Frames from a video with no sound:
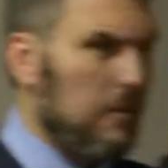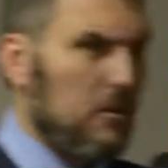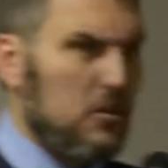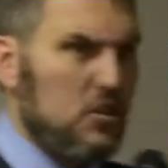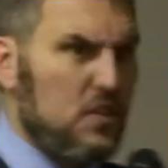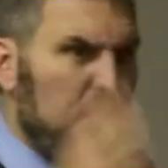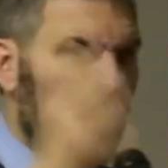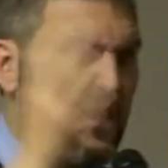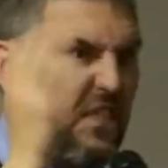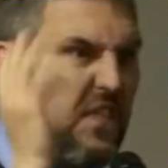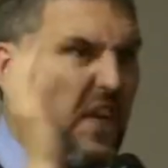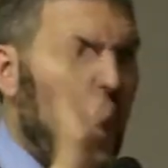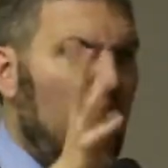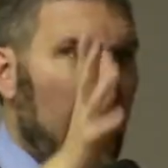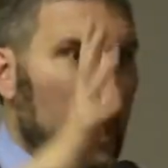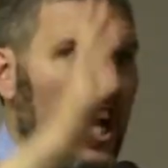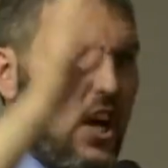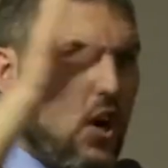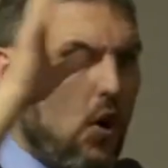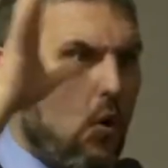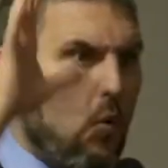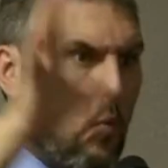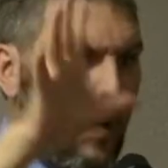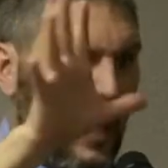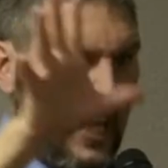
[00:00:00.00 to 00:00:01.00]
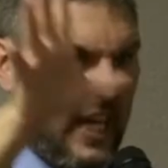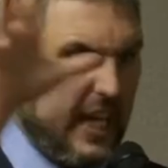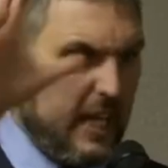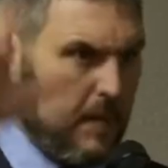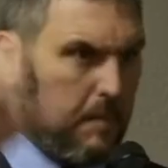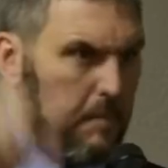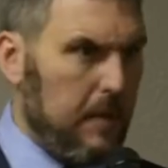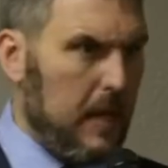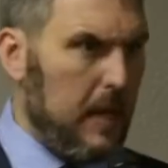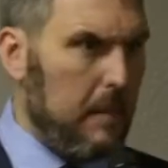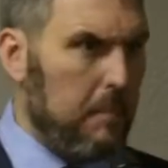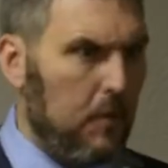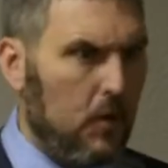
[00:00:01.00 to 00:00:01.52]
the most vile,
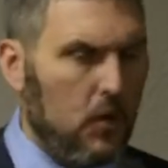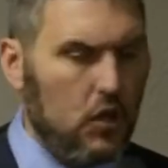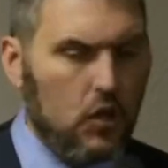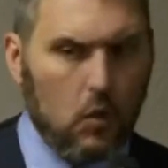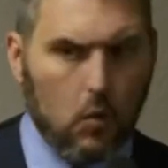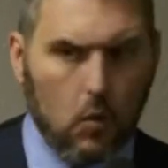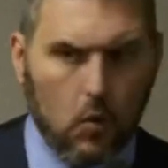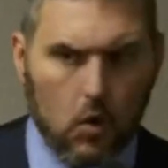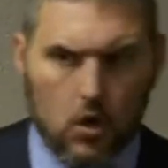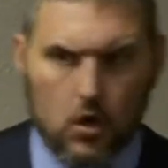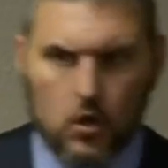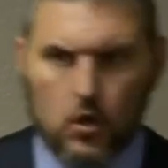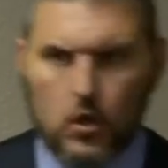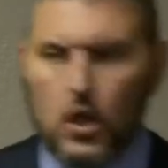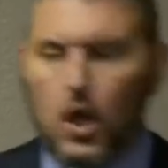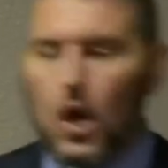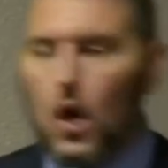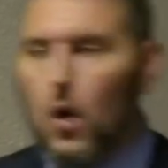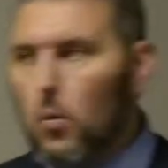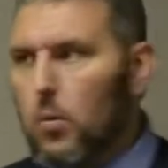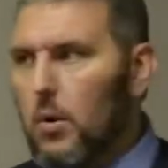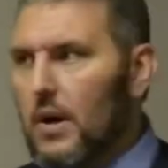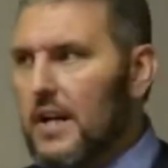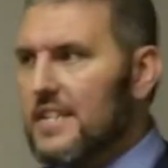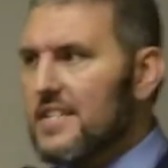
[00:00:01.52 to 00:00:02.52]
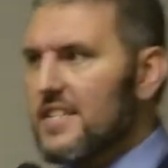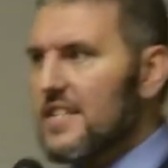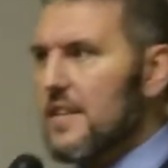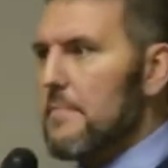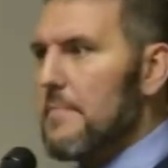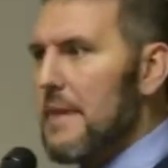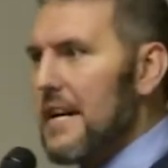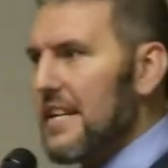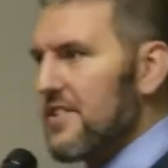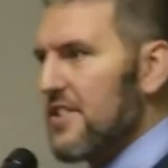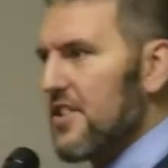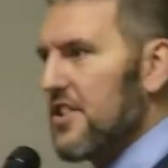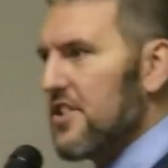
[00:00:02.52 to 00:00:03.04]
wicked people in the world? What is the
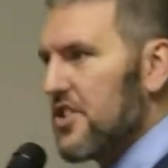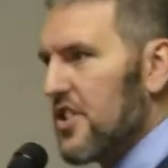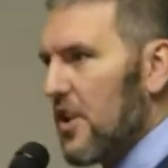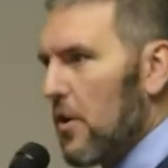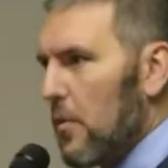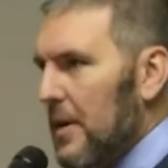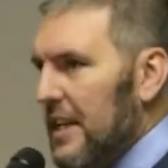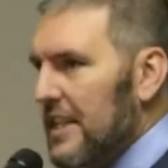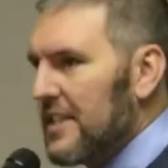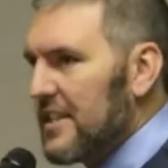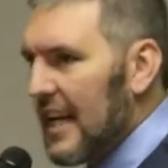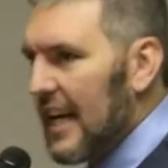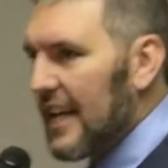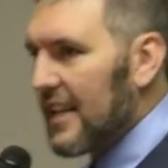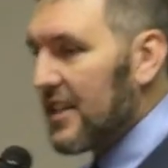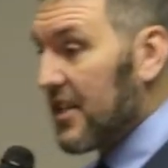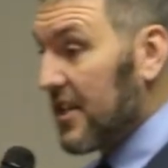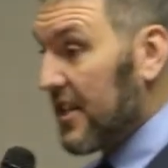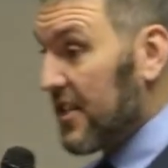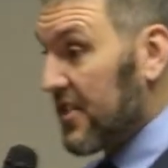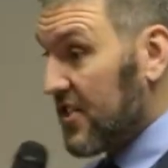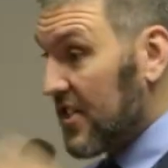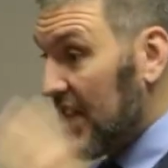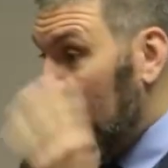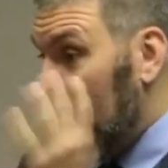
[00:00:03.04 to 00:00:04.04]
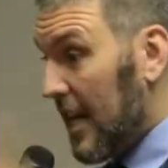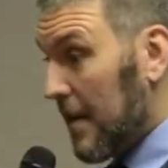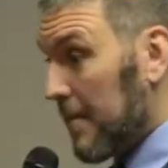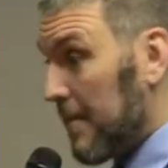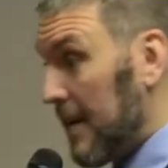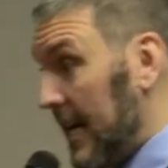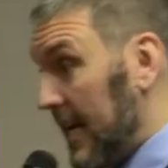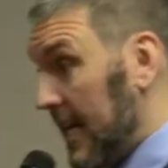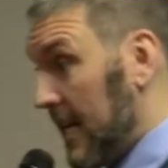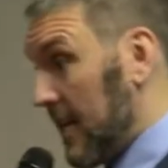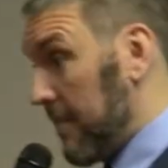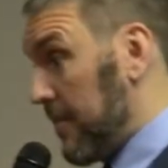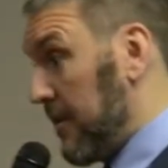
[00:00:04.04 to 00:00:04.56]
message that we take to the
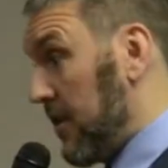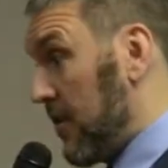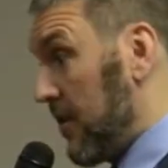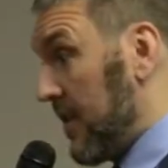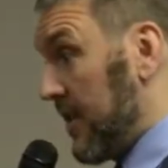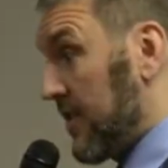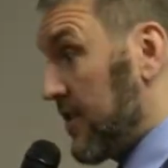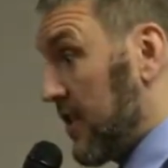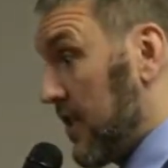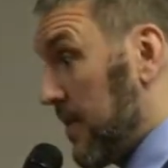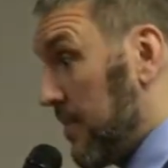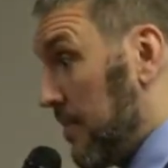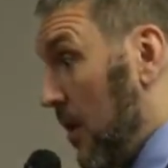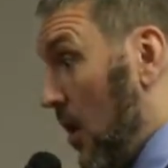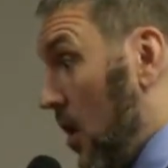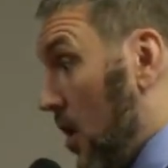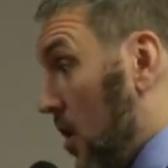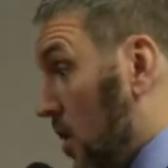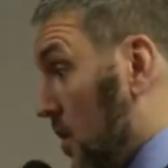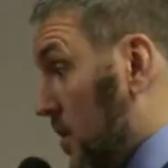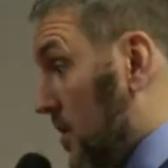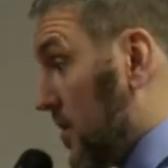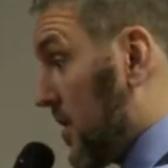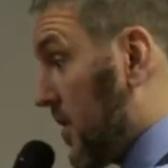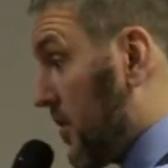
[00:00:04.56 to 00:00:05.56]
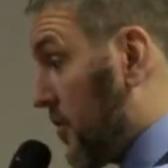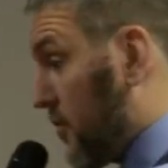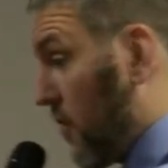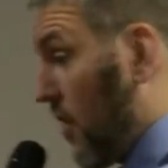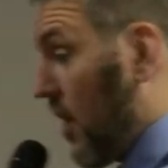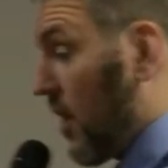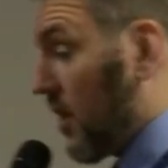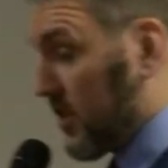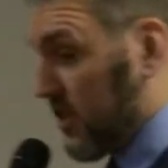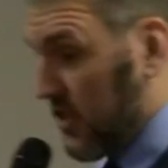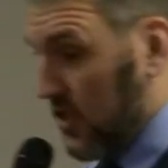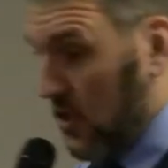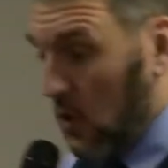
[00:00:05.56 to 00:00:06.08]
sodomite community, to the murderers, the
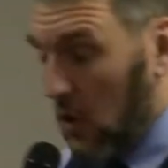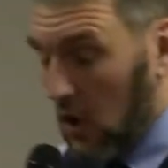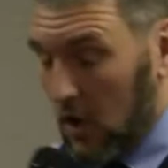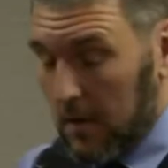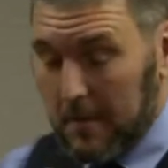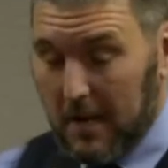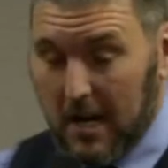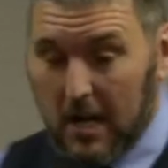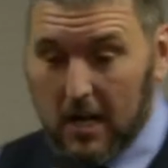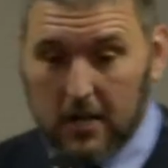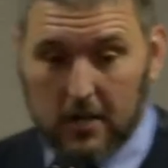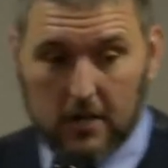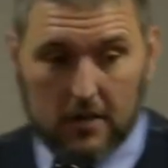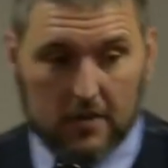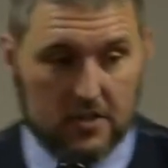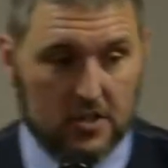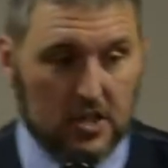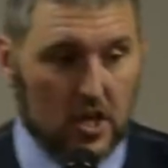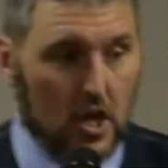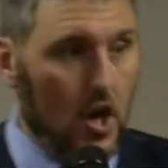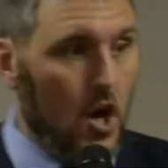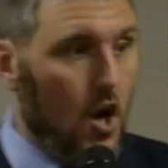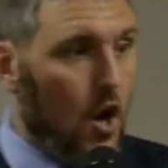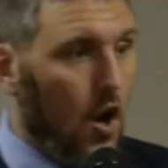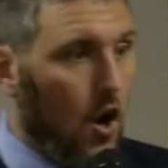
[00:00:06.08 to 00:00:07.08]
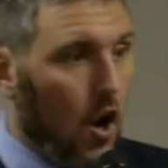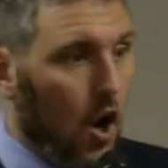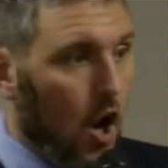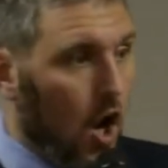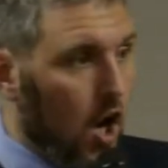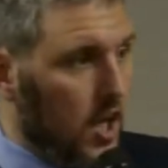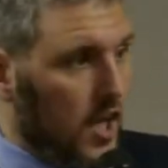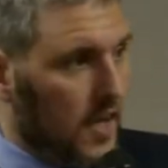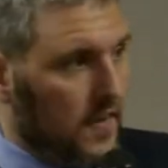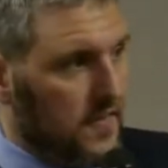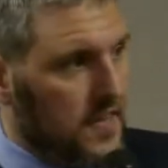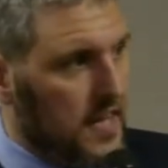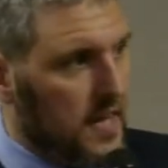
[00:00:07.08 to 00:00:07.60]
drunks, the whoremongers,
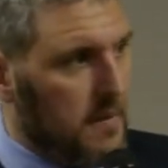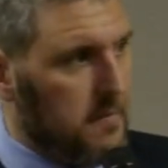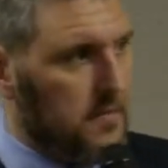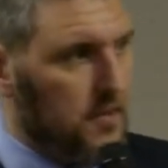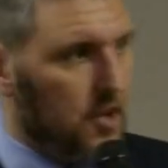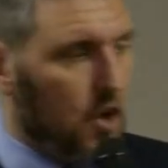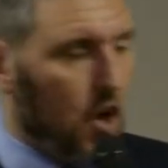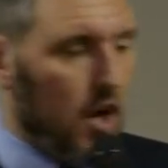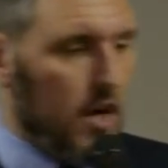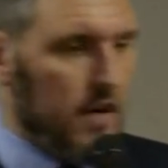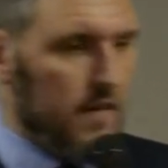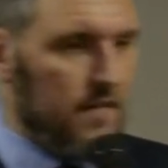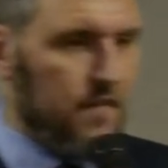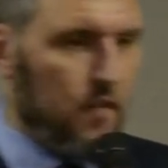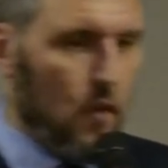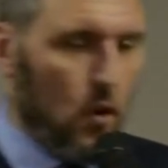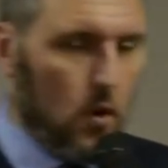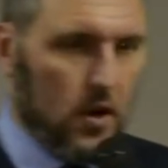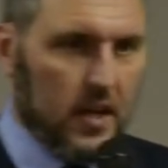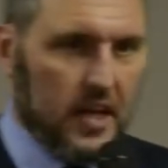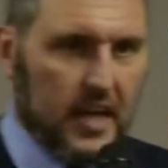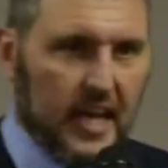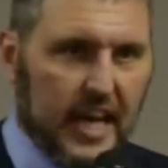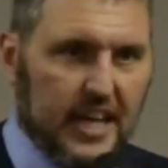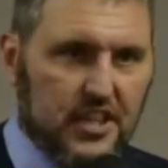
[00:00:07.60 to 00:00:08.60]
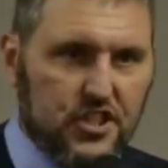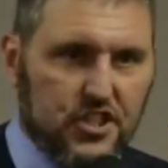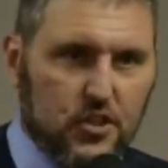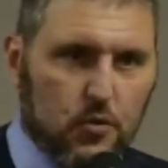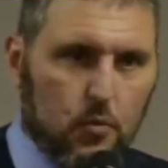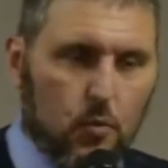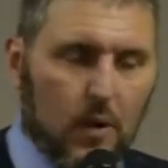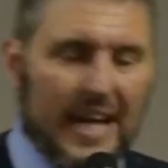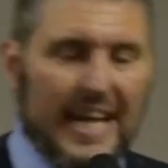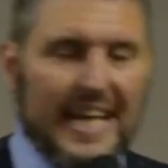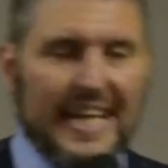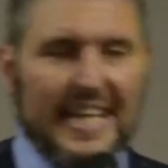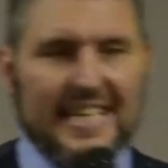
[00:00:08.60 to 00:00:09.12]
all of them caught in fornication,
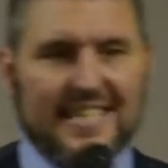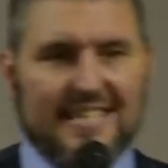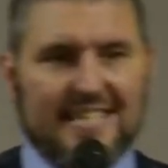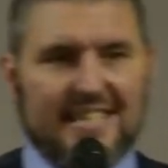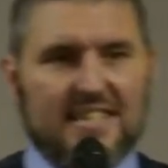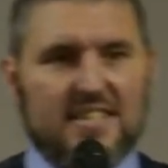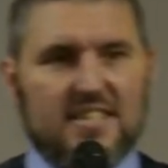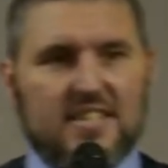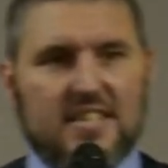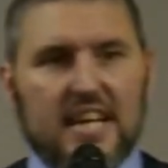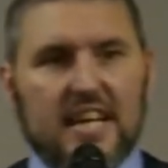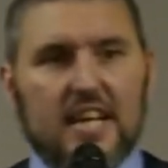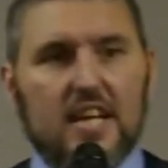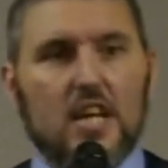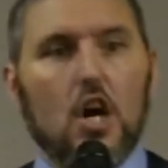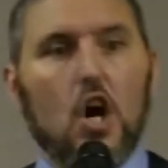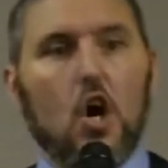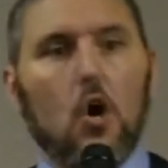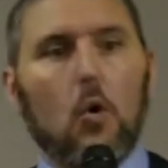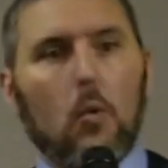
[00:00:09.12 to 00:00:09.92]
wickedness, and sin?